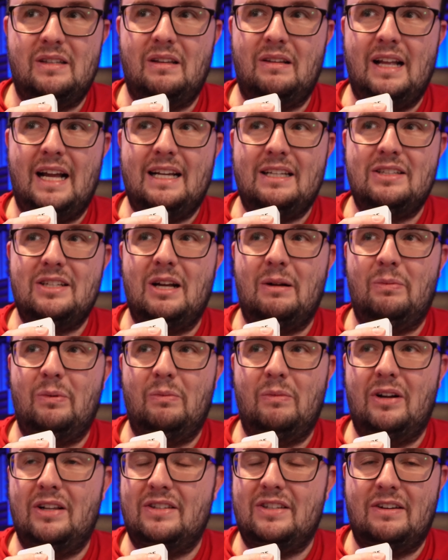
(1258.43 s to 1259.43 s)
The last couple
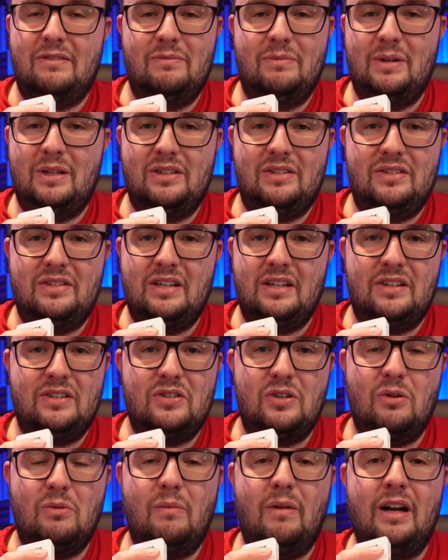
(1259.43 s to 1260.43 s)
months I've been sick
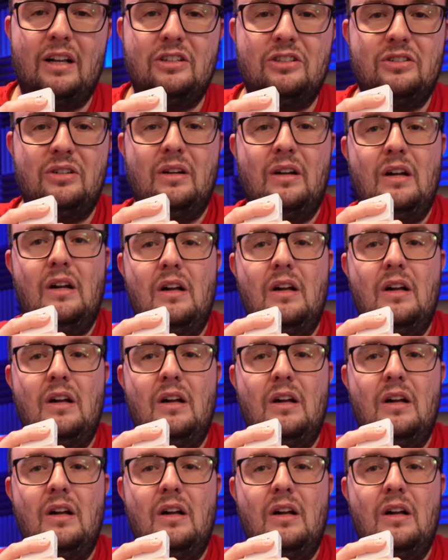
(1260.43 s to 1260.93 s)
so much.